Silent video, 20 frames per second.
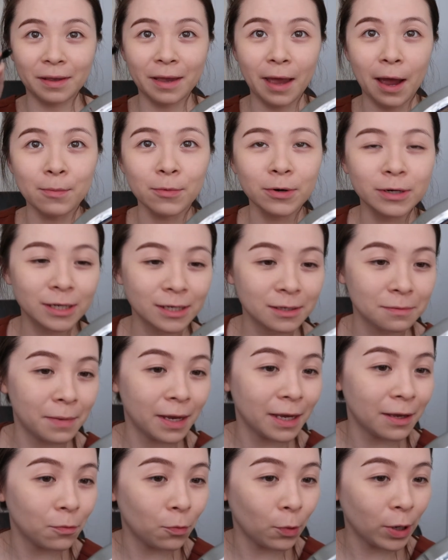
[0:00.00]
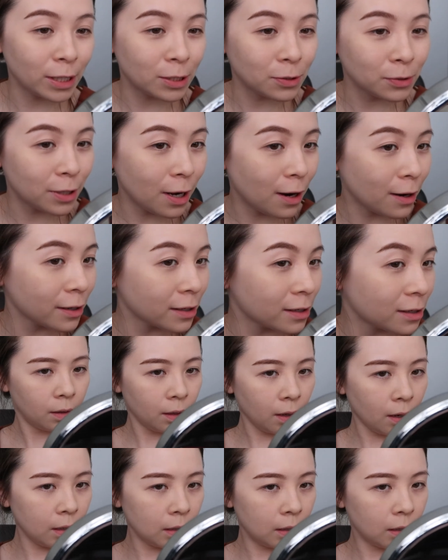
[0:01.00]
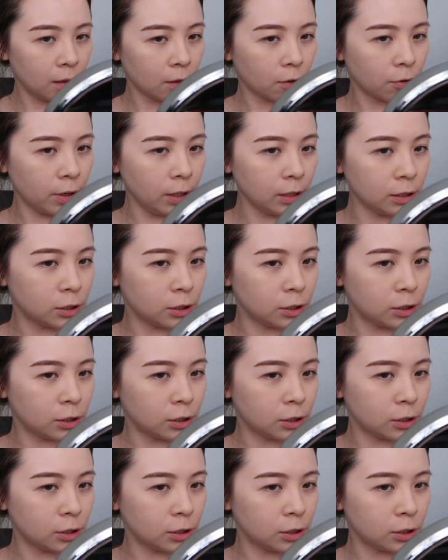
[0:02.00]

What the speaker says: Camera just make it way too dark. I think I did a great